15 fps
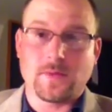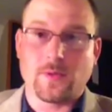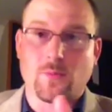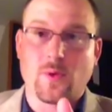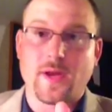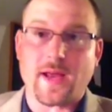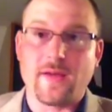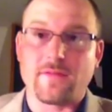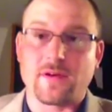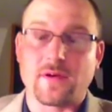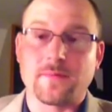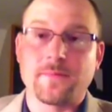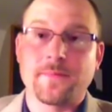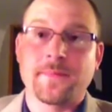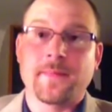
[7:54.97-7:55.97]

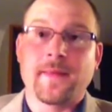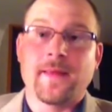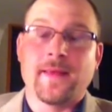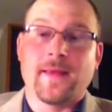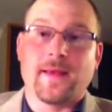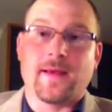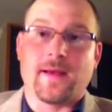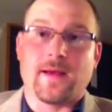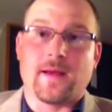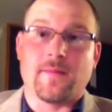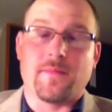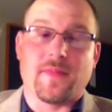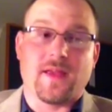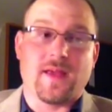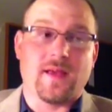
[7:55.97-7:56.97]
whatever.
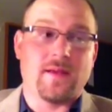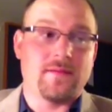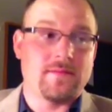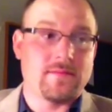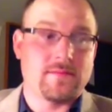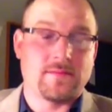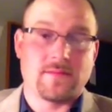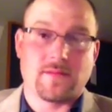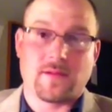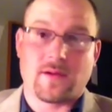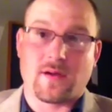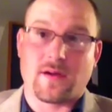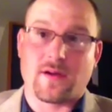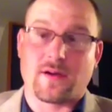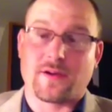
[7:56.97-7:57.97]
They
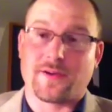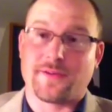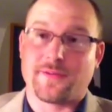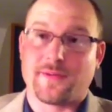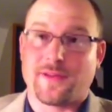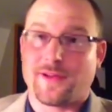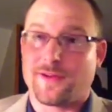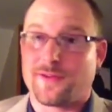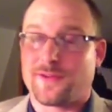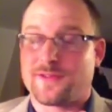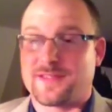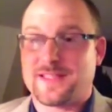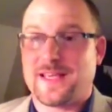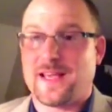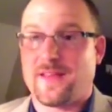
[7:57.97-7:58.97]
are
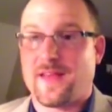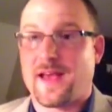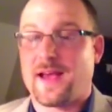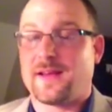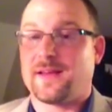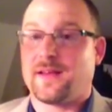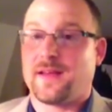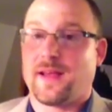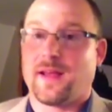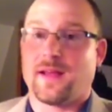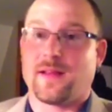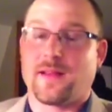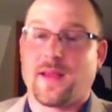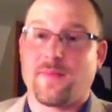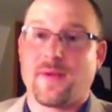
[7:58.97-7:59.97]
seeing that, and they